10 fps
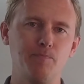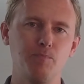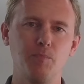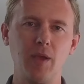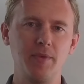
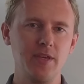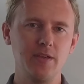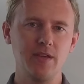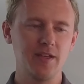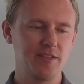
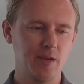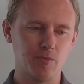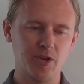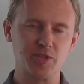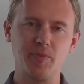Maybe
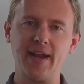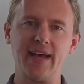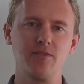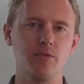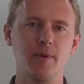SEMrush might
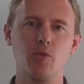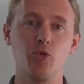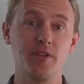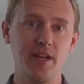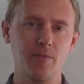have a little bit
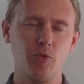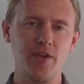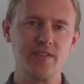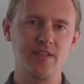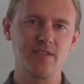more data
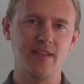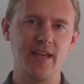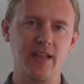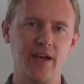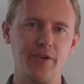points as
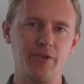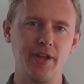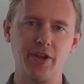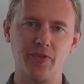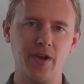they allow you to
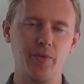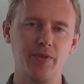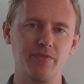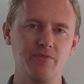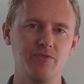integrate
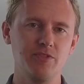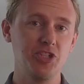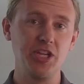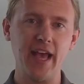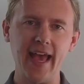with
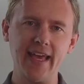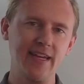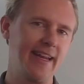GA, and